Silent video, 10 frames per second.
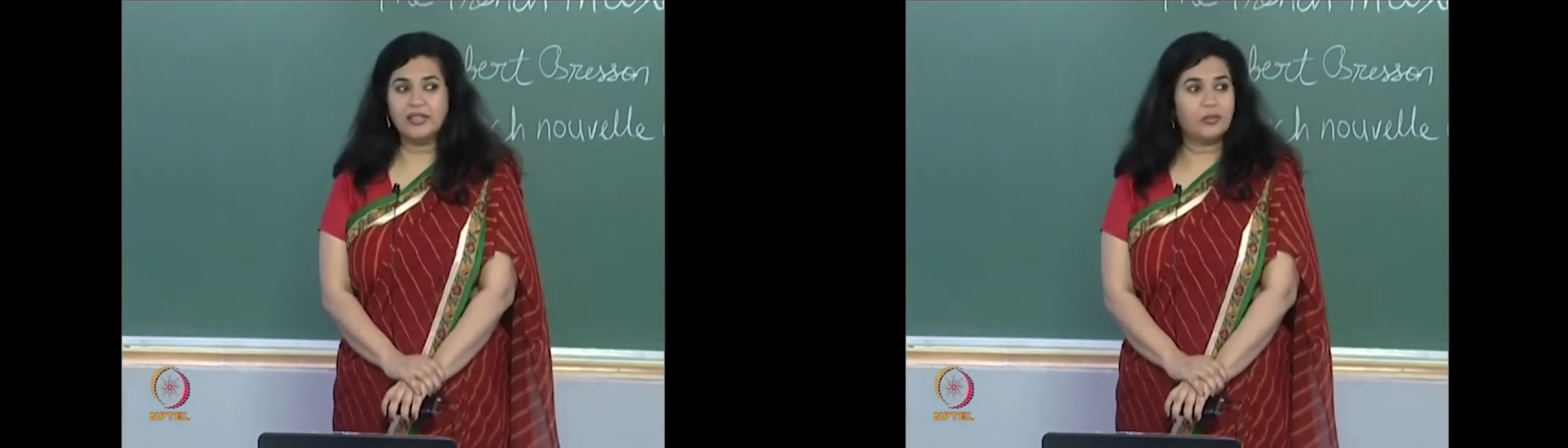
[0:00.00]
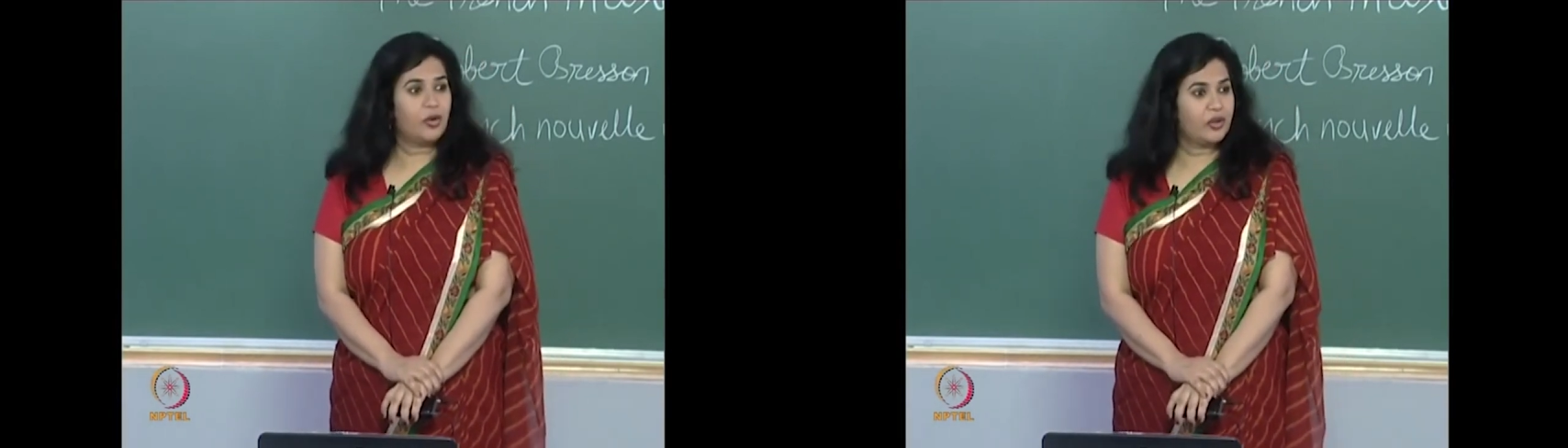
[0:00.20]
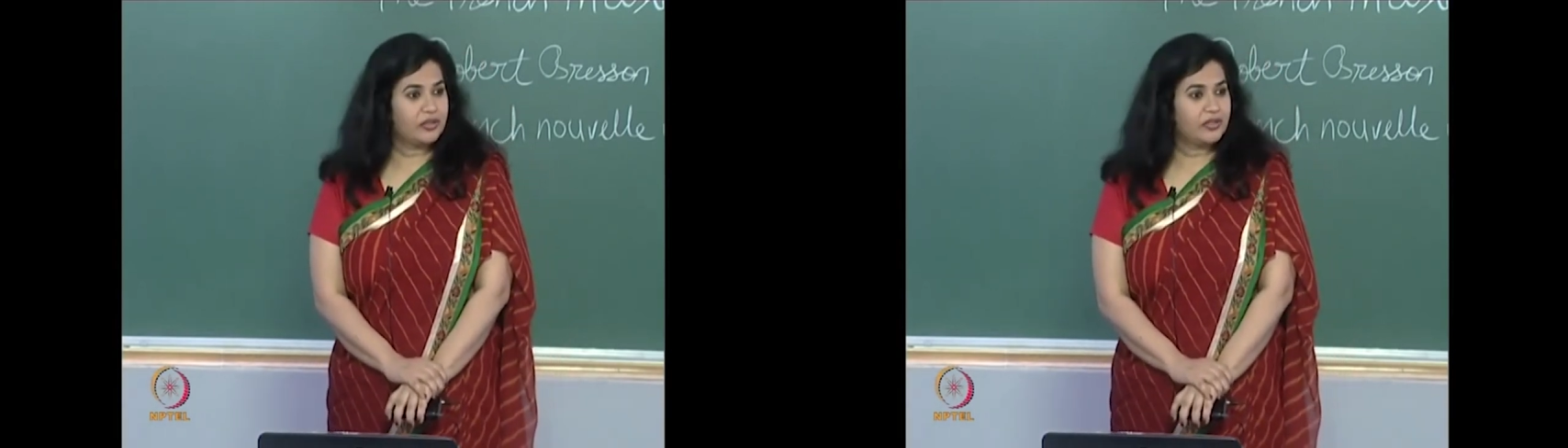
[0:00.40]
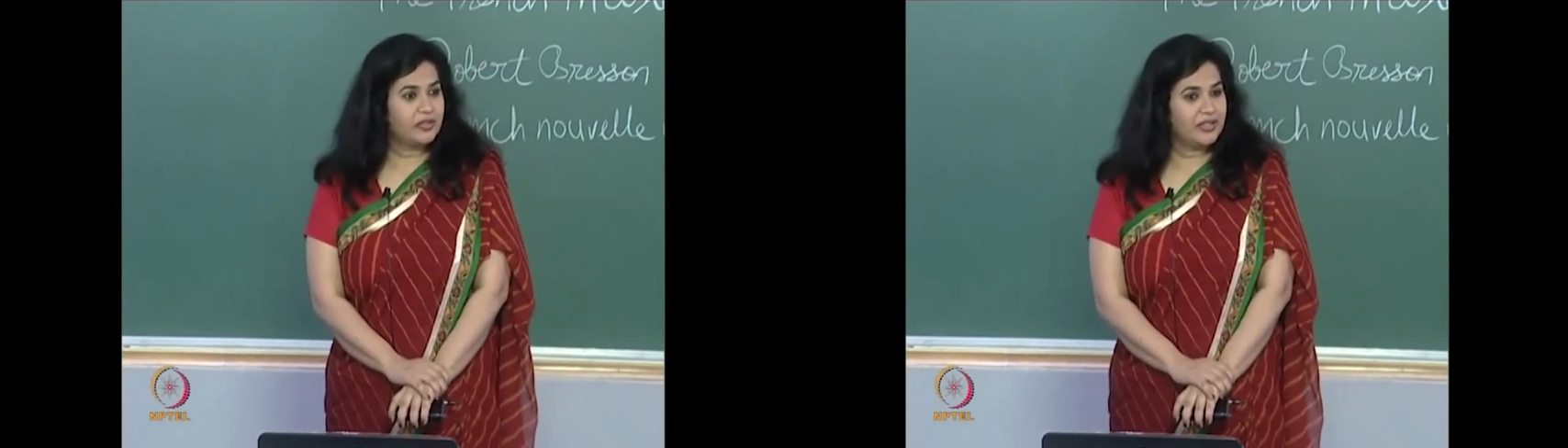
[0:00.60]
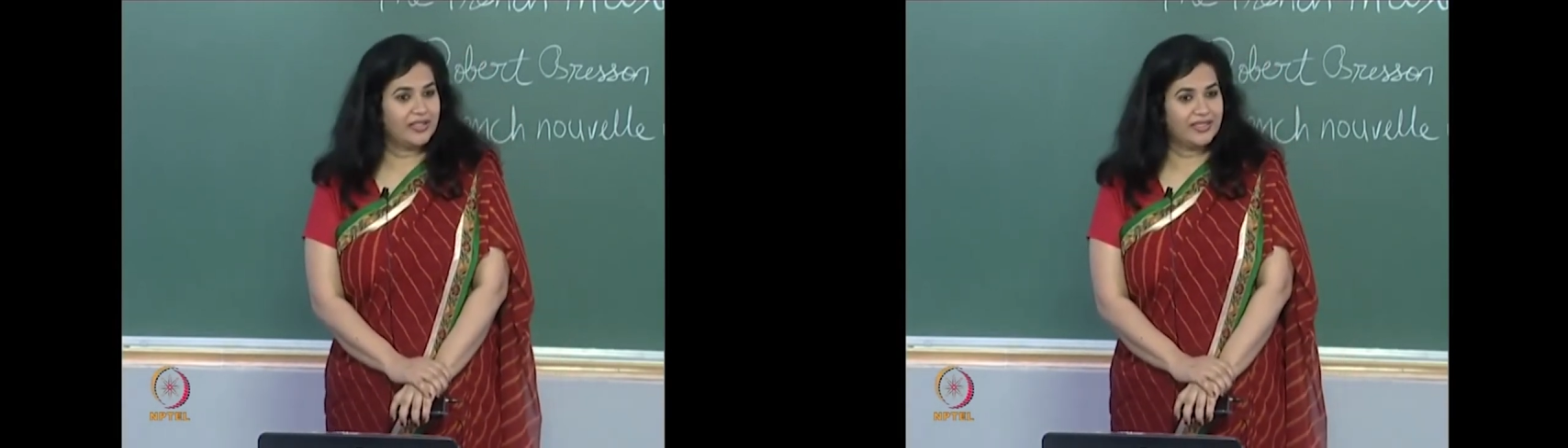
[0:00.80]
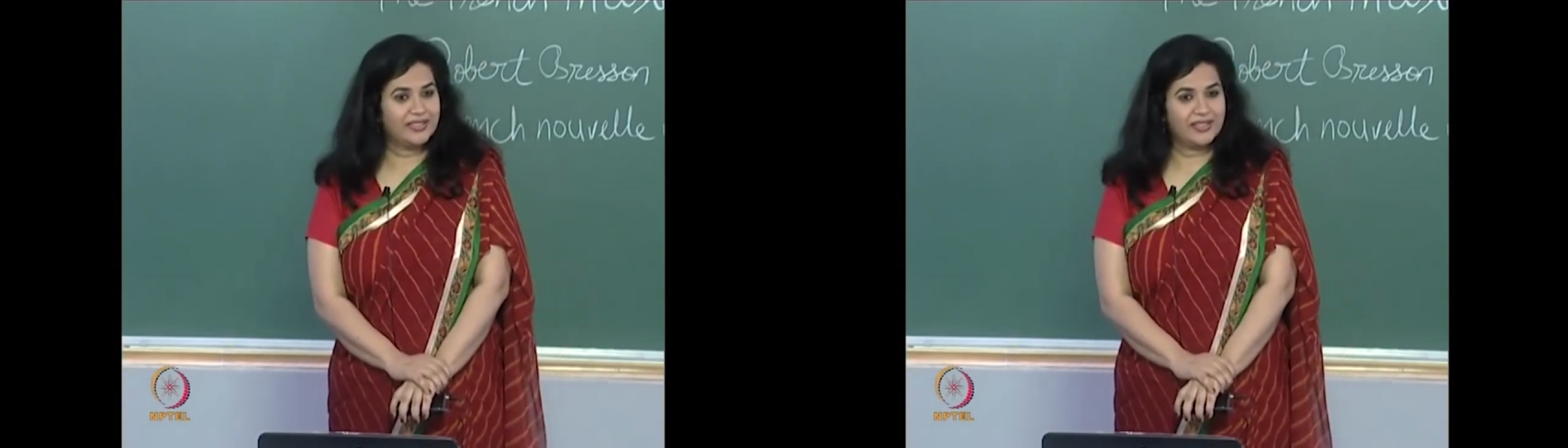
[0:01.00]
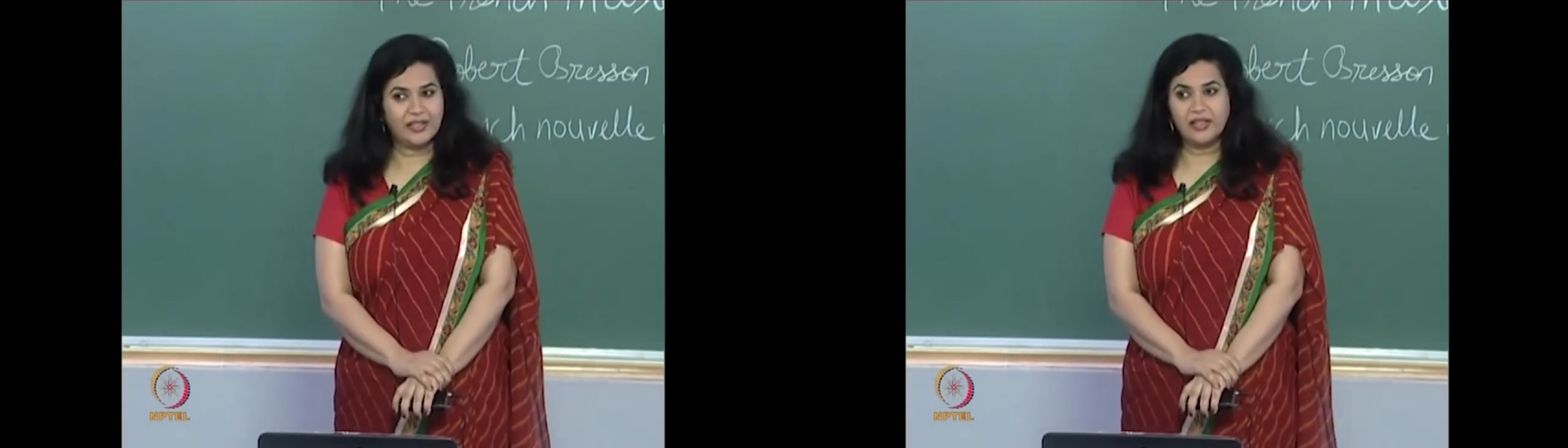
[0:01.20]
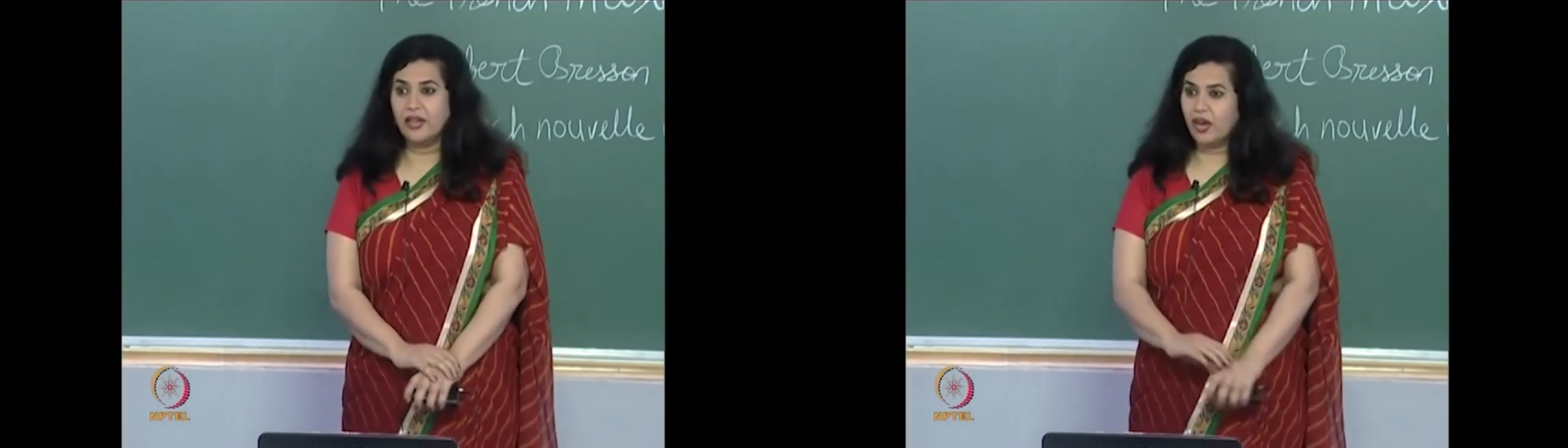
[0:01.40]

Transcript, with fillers: and Maude the other day.